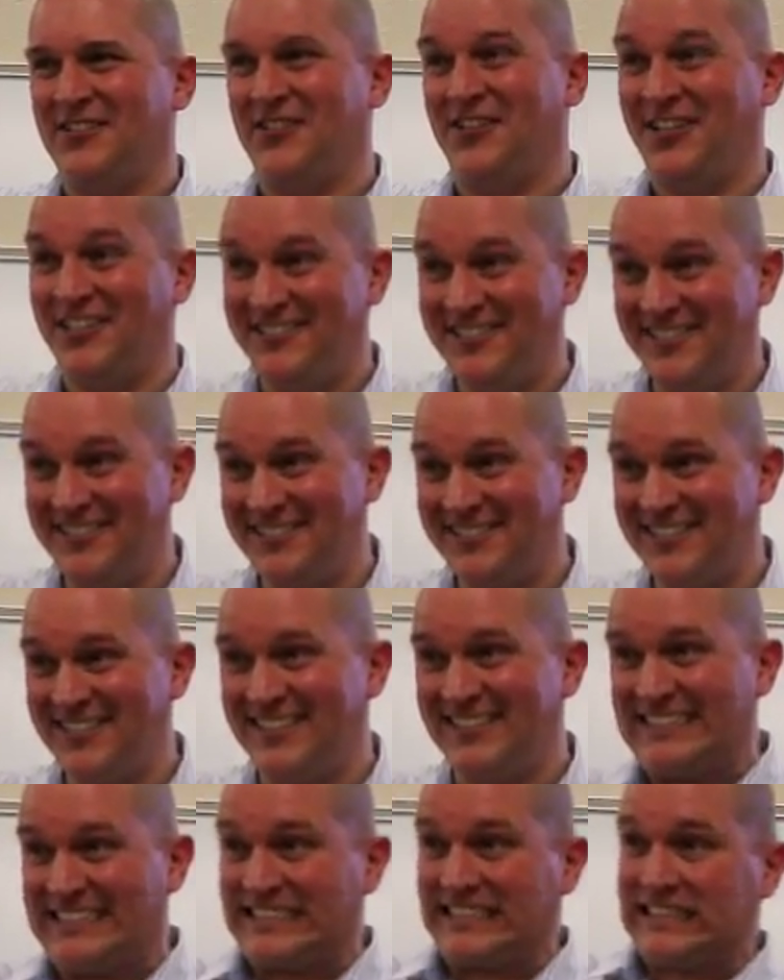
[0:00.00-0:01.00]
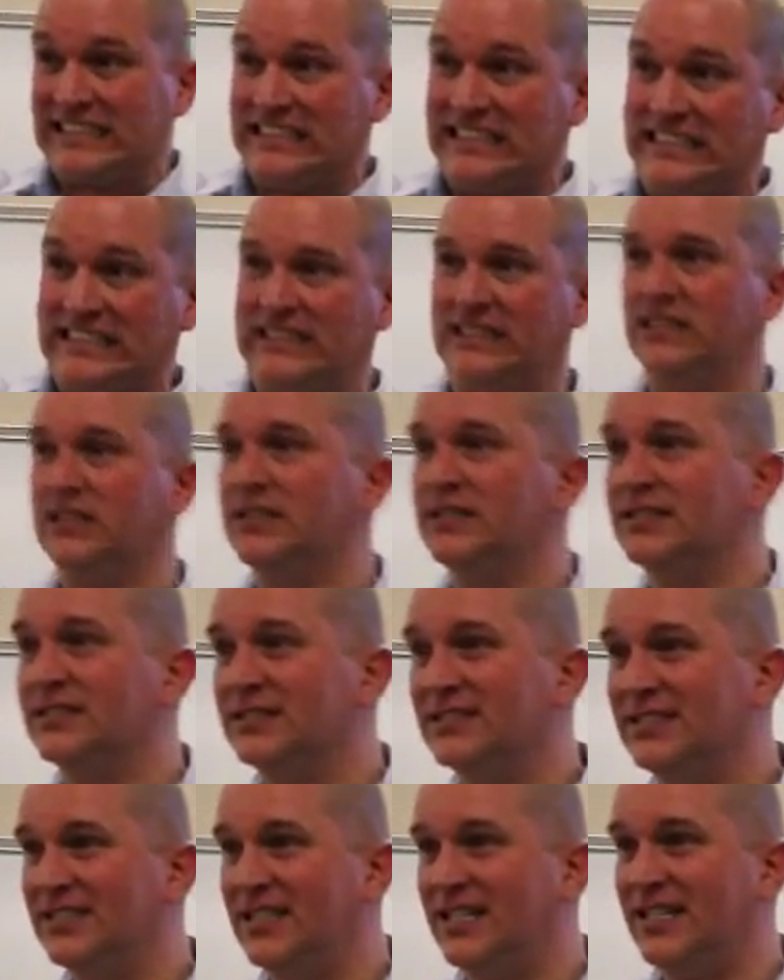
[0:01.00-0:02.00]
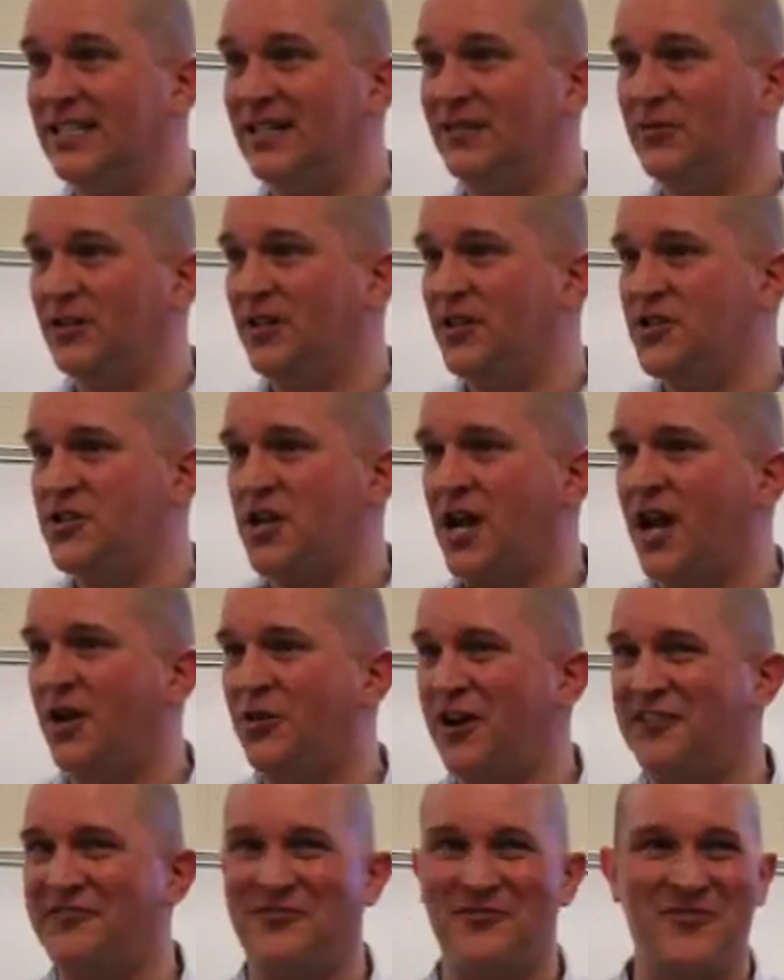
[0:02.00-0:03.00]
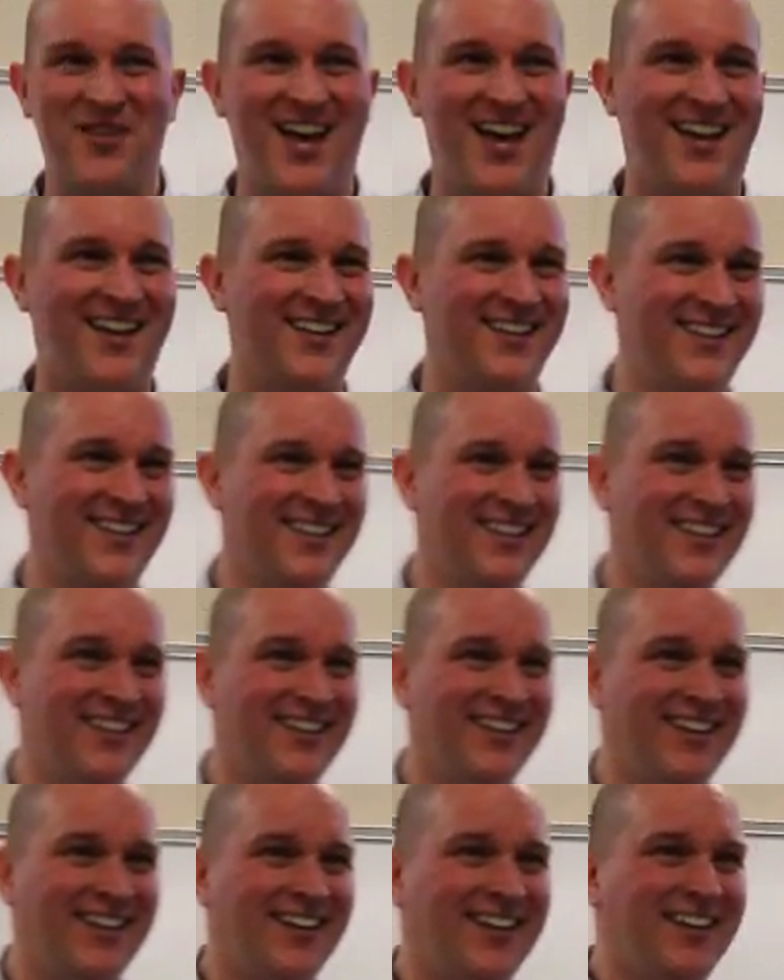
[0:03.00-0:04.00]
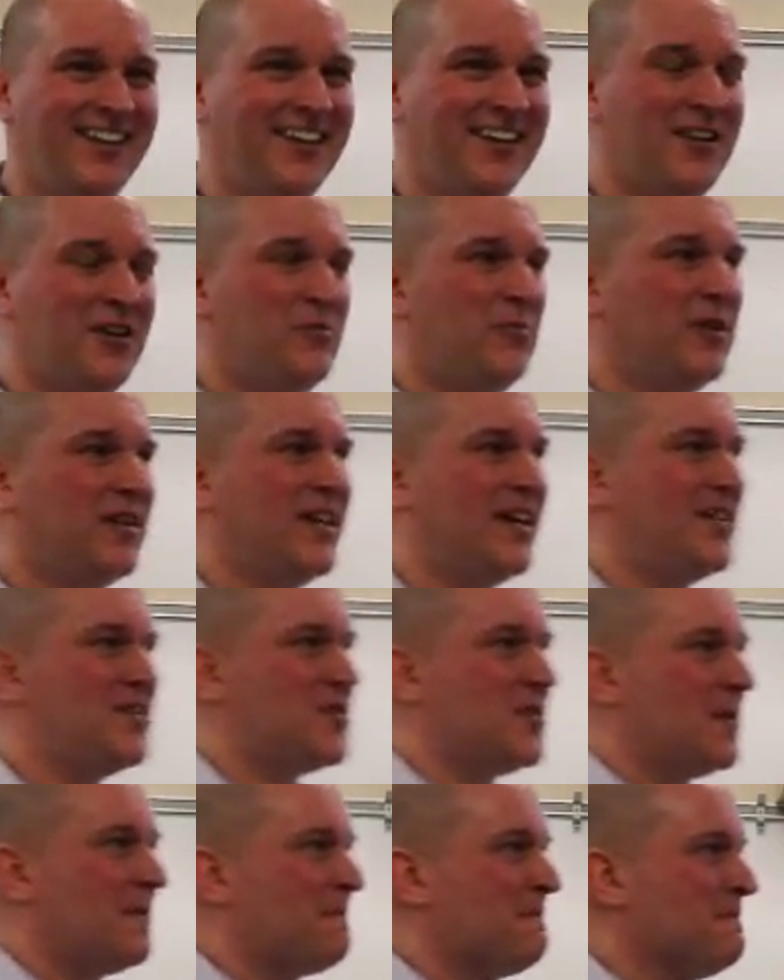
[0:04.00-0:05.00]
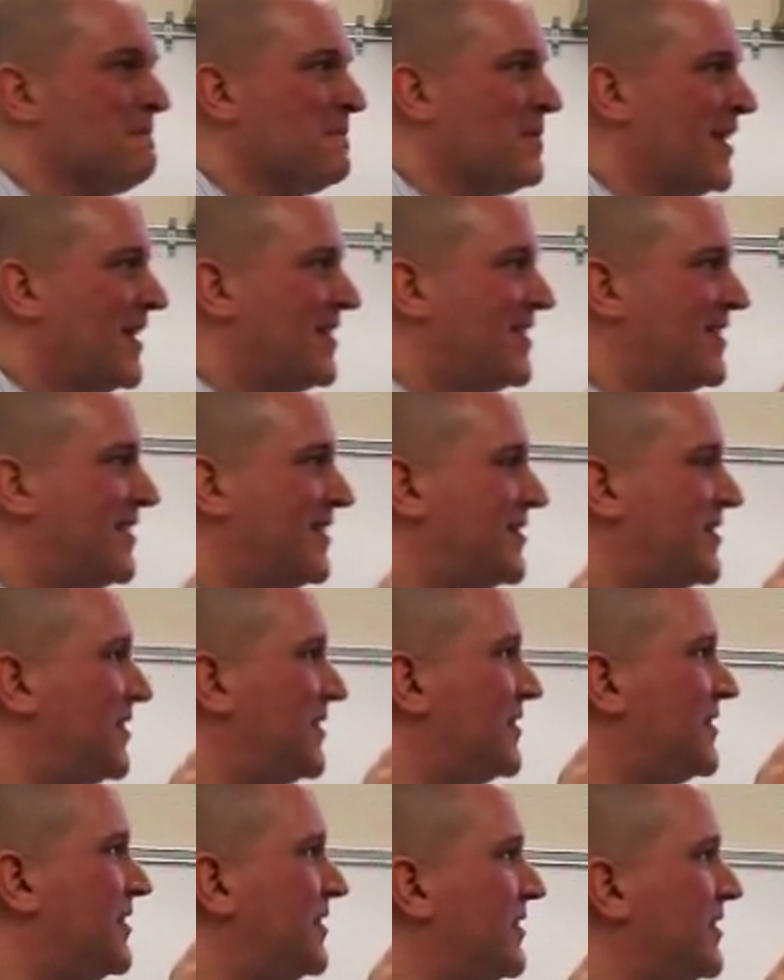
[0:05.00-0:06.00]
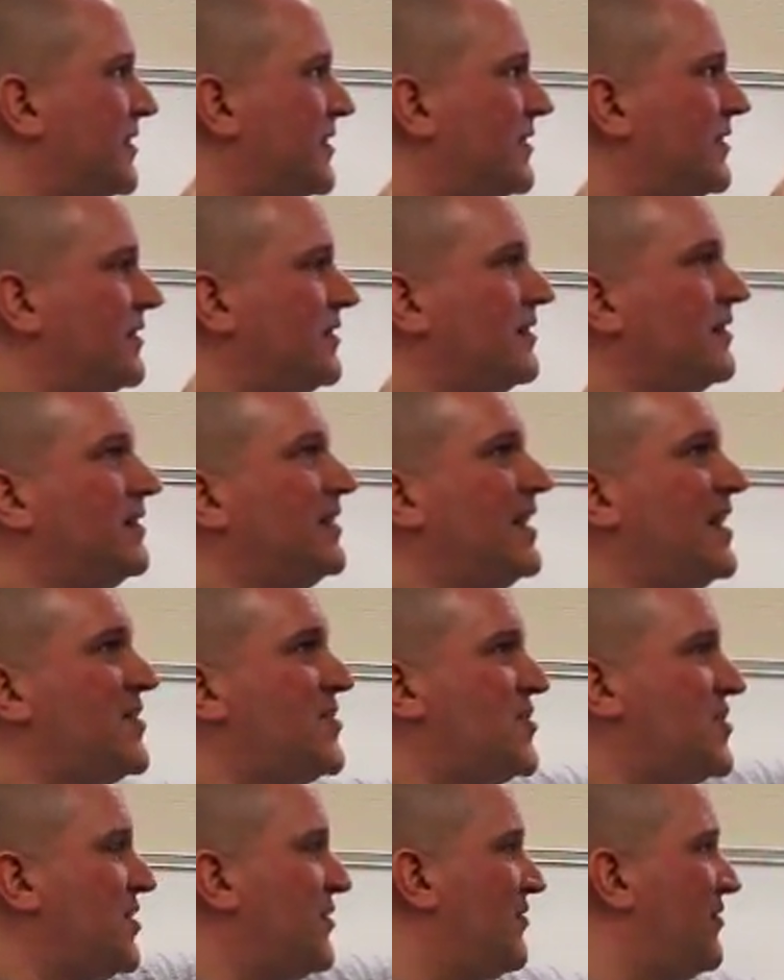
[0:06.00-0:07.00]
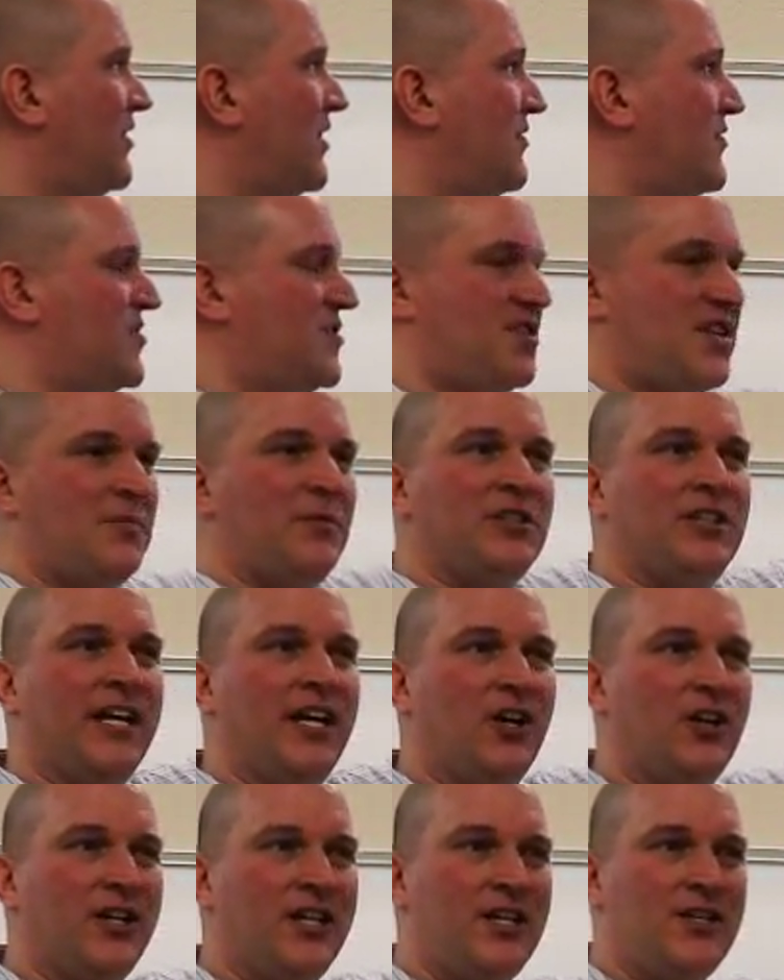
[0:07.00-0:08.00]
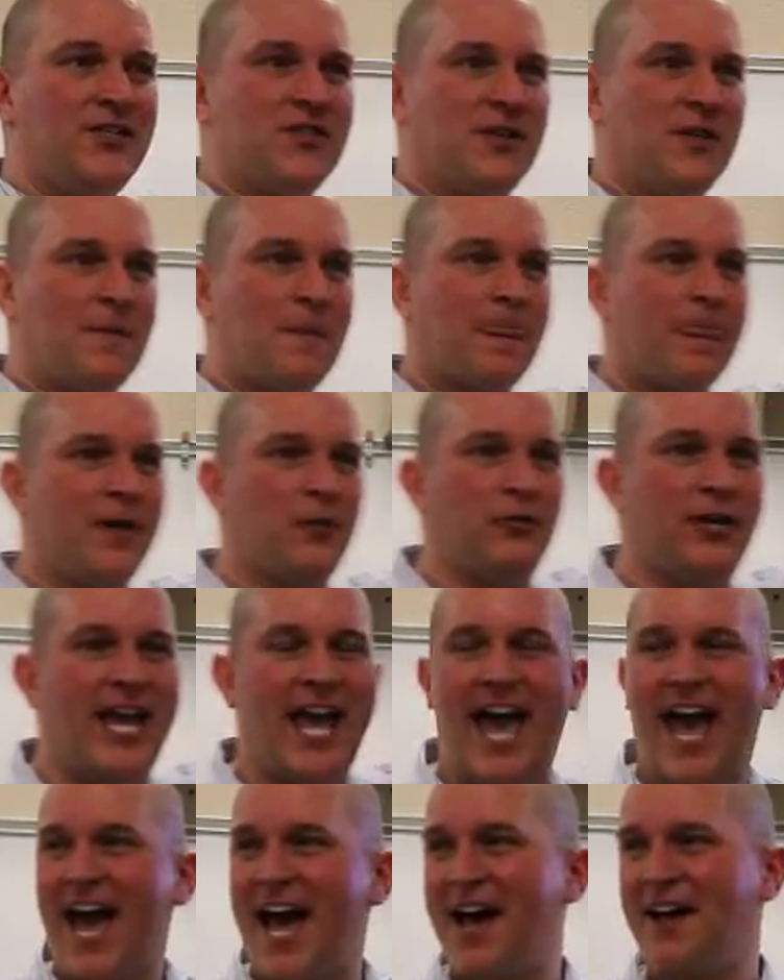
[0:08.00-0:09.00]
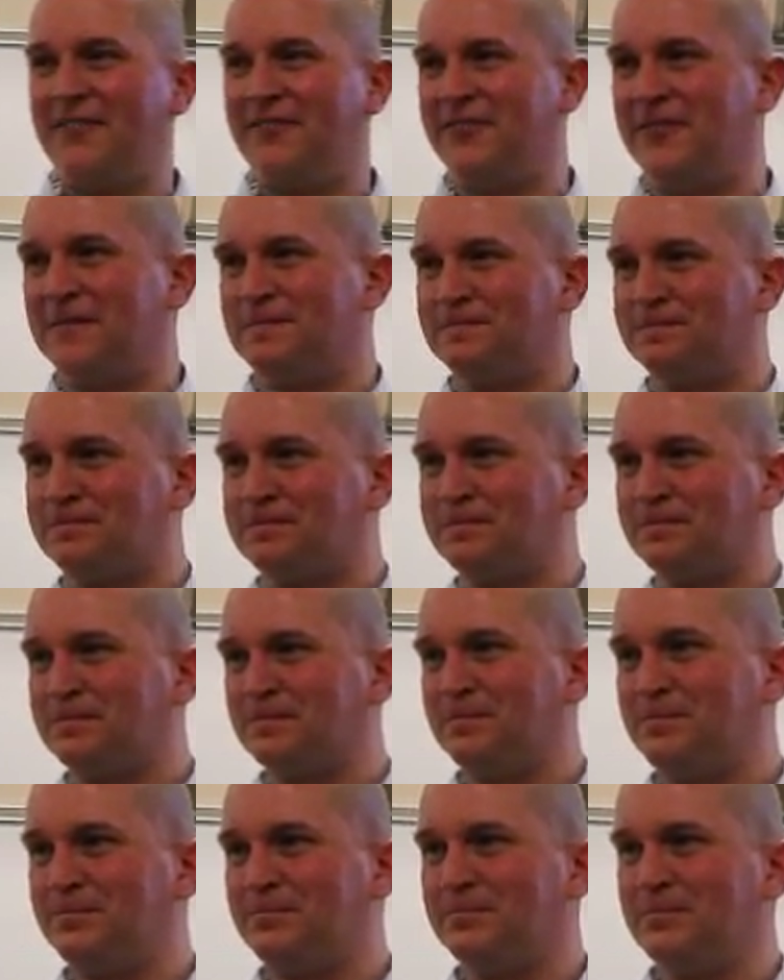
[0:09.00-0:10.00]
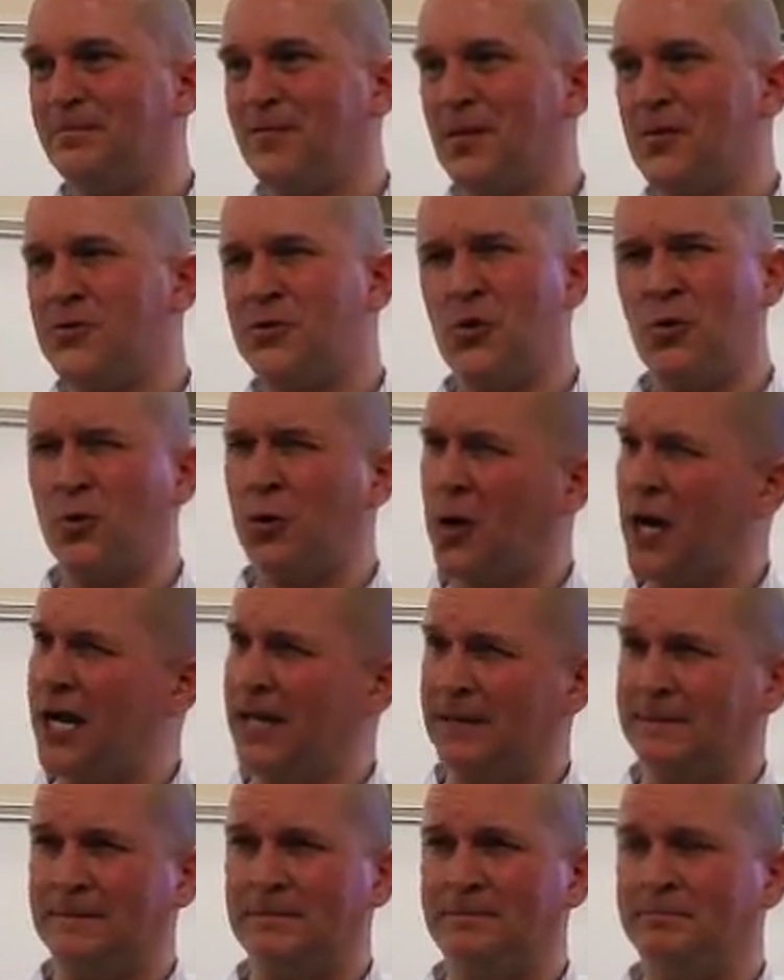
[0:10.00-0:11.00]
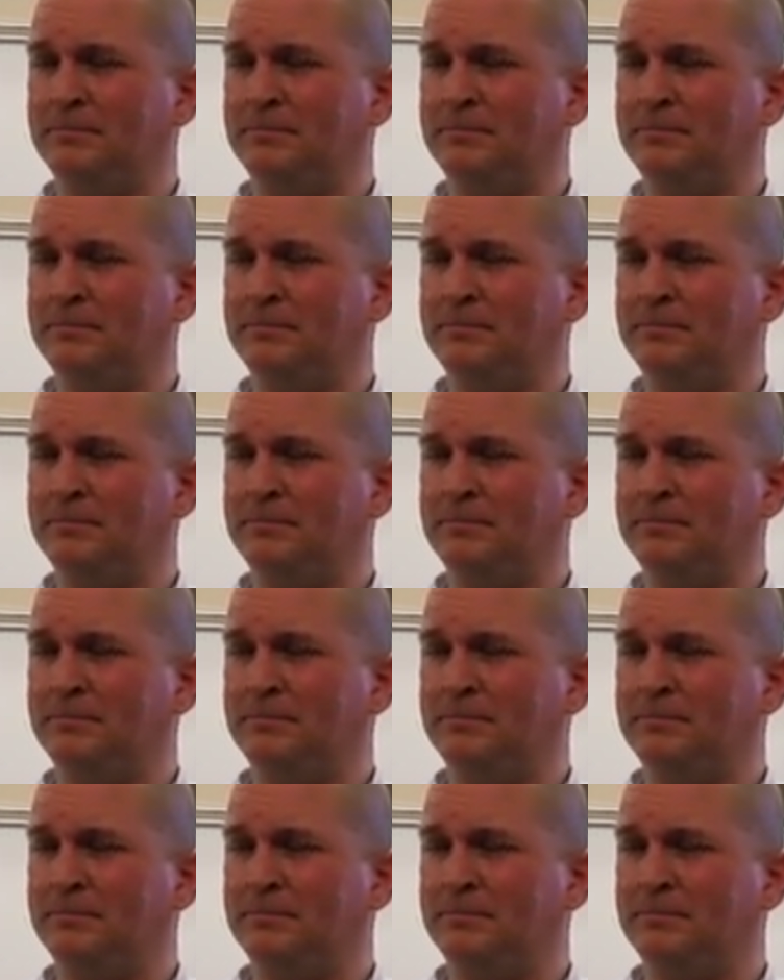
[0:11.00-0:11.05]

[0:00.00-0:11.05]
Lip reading: Autistic? I'm going to shy away from that. Because the list of similarities that we have is so great.